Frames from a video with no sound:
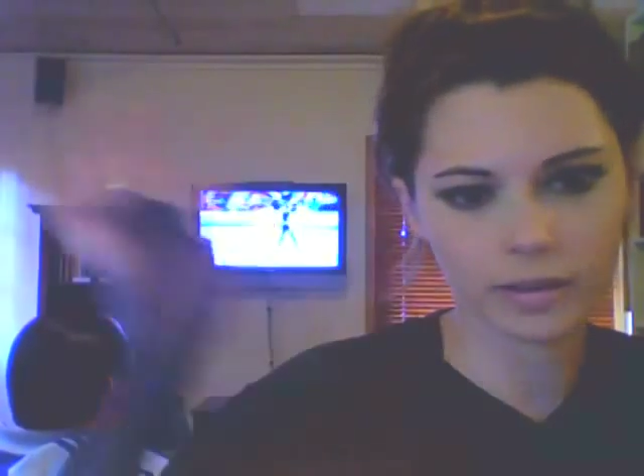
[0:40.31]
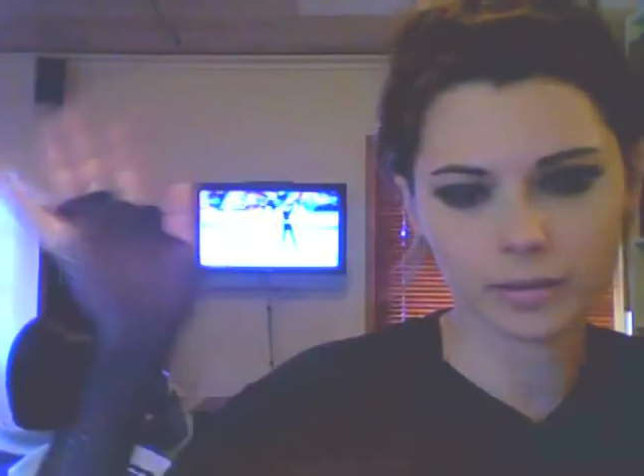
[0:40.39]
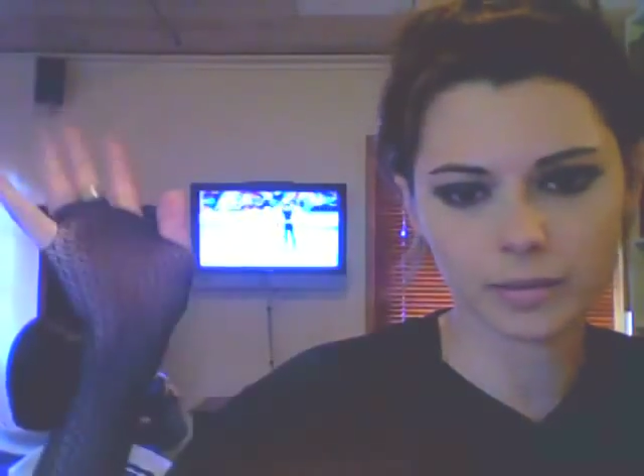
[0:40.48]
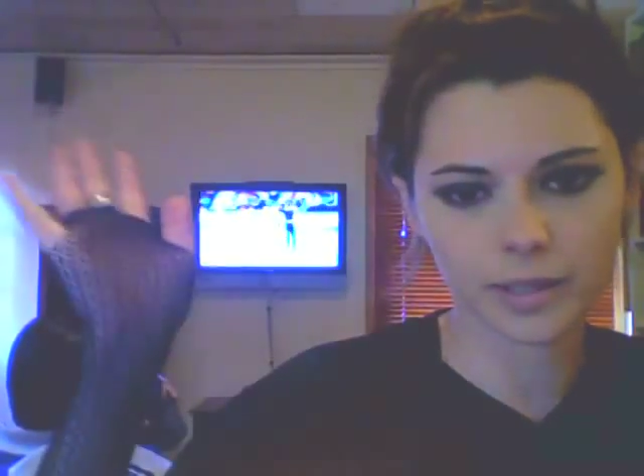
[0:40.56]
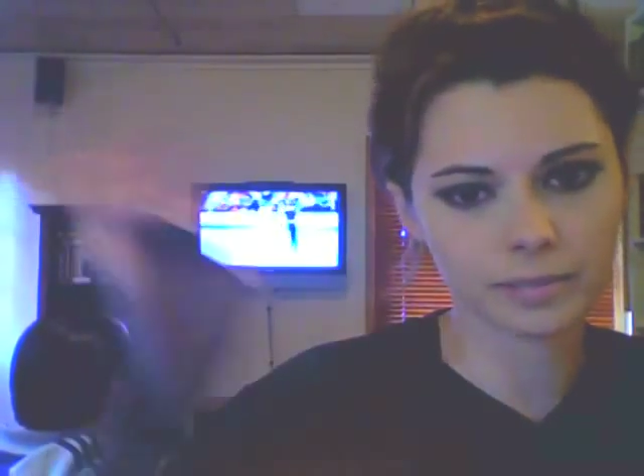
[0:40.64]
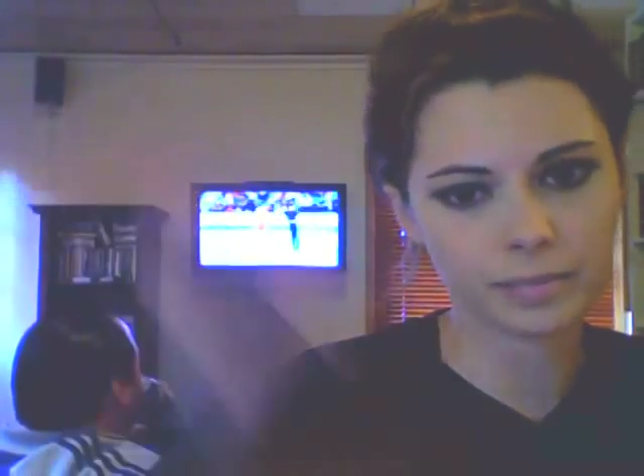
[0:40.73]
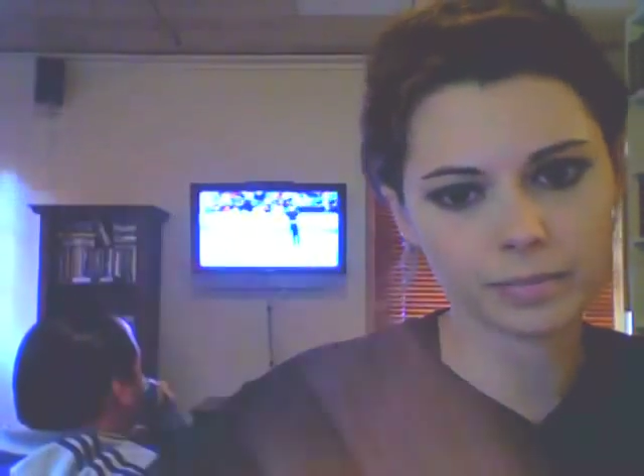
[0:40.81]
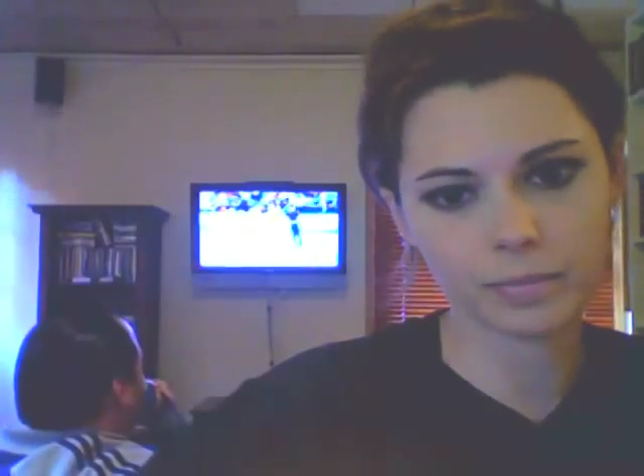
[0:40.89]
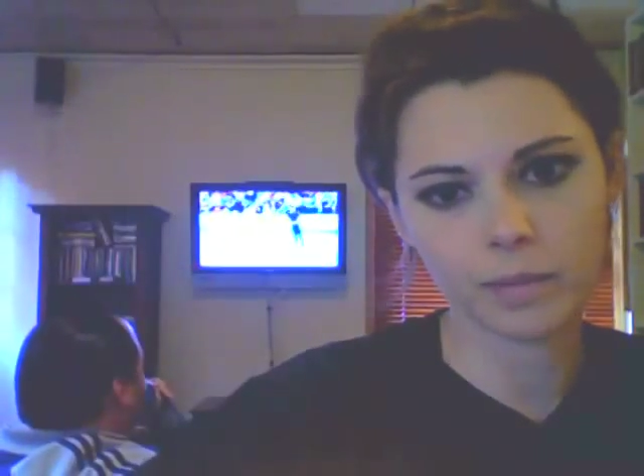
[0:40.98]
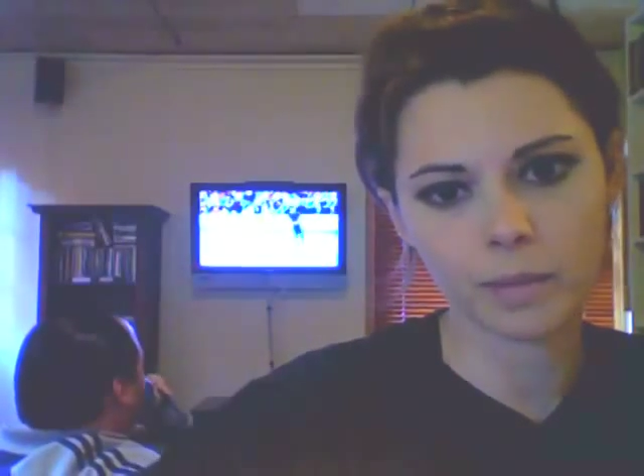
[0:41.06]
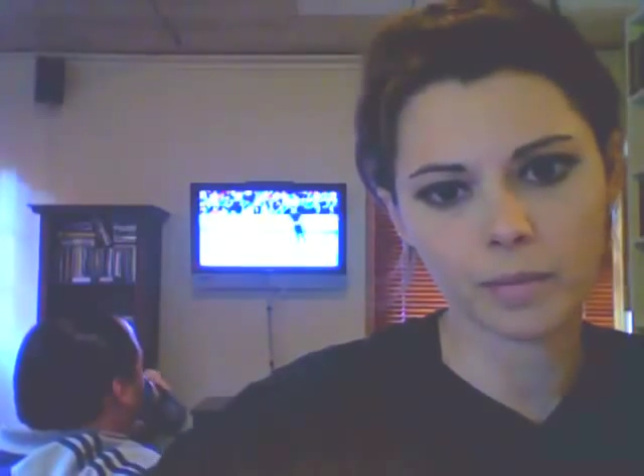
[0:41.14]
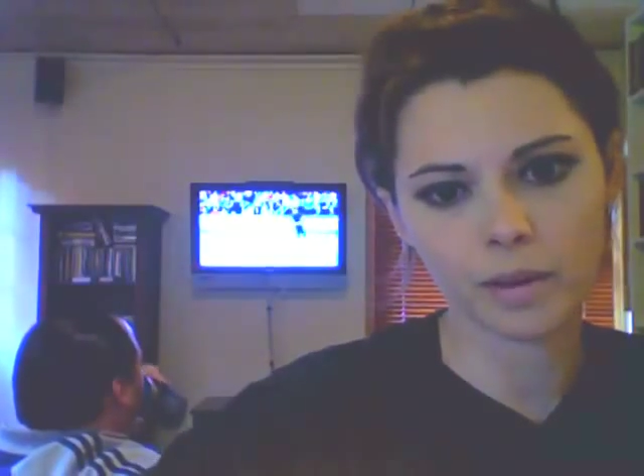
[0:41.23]
my, my
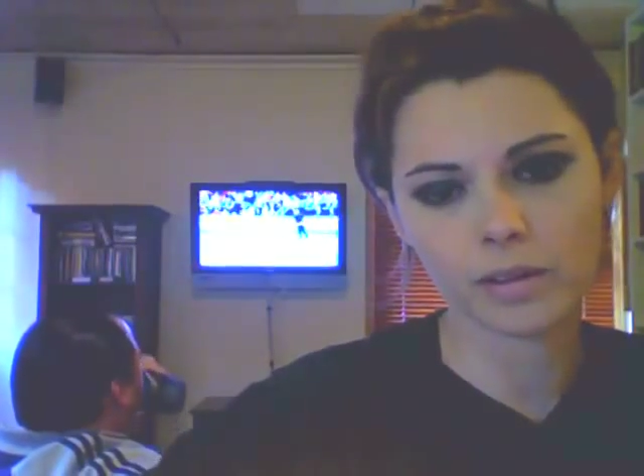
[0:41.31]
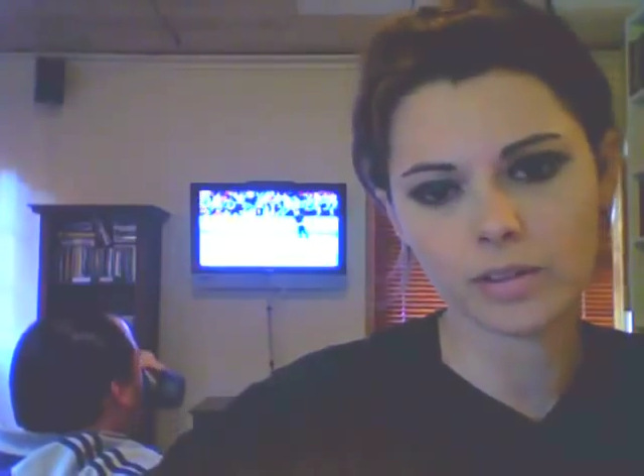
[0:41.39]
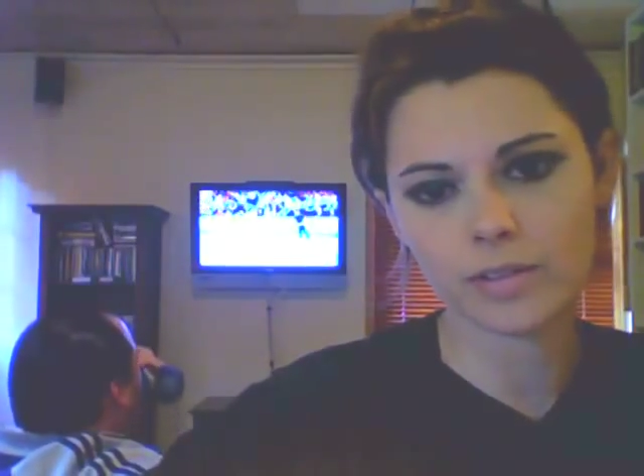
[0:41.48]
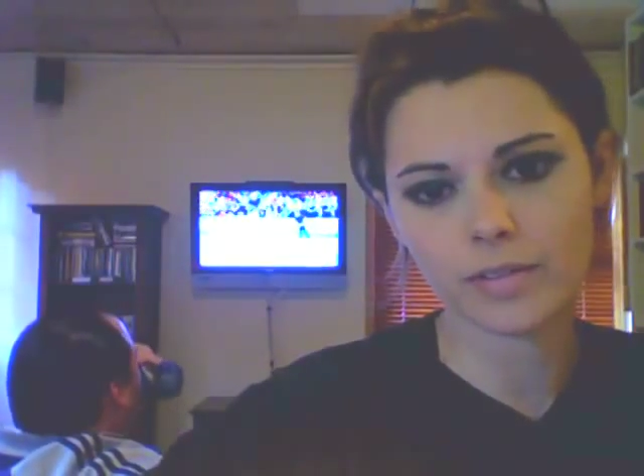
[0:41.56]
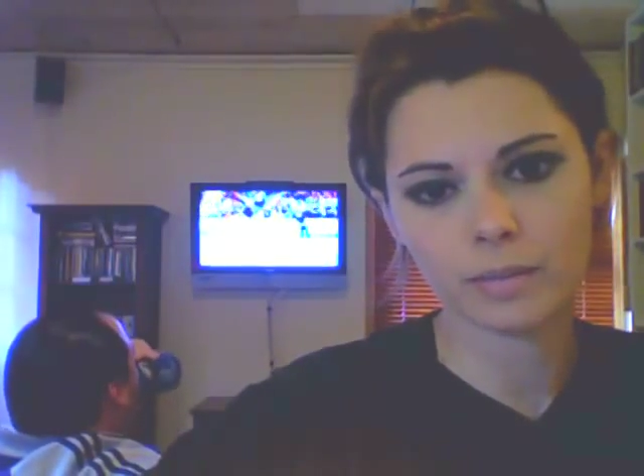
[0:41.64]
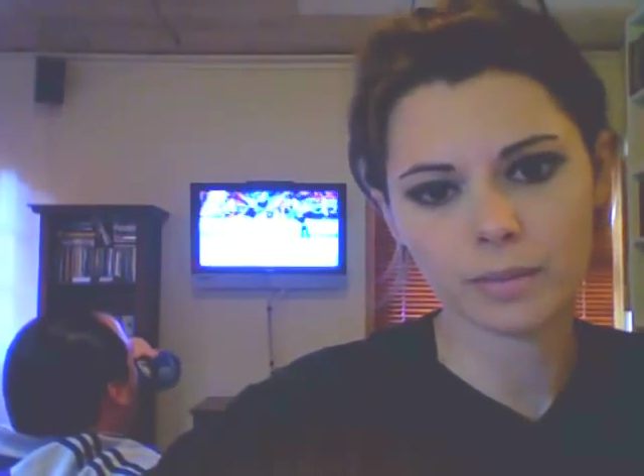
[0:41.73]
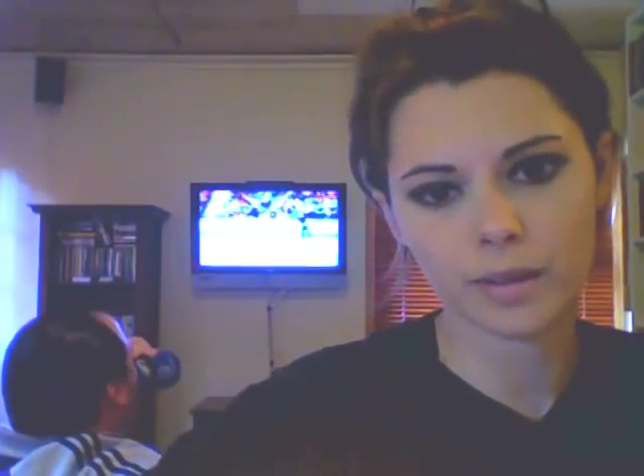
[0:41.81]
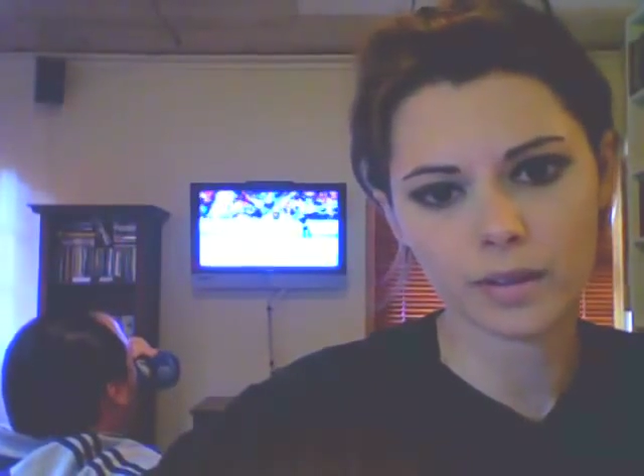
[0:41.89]
brother's a vampire.